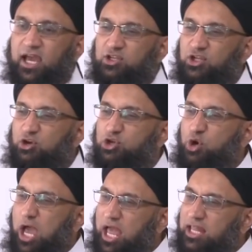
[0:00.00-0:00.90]
And you know,
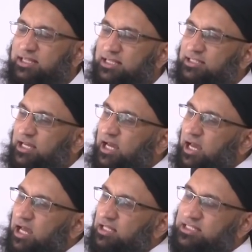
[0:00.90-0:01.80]
you had this,
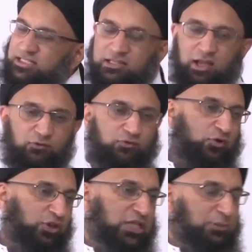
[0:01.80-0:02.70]
this
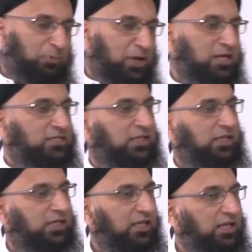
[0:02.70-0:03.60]
love for this person.